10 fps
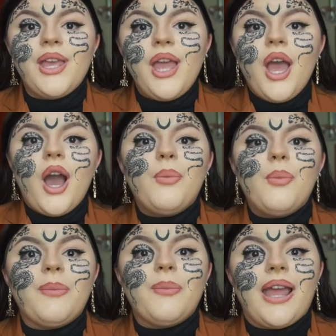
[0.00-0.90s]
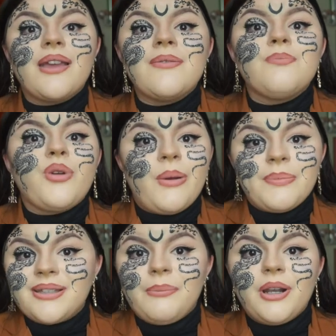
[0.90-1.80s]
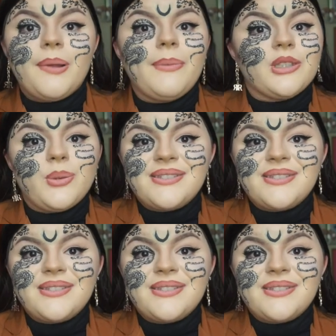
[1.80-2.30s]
I'll put my pro website down below, my Twitter,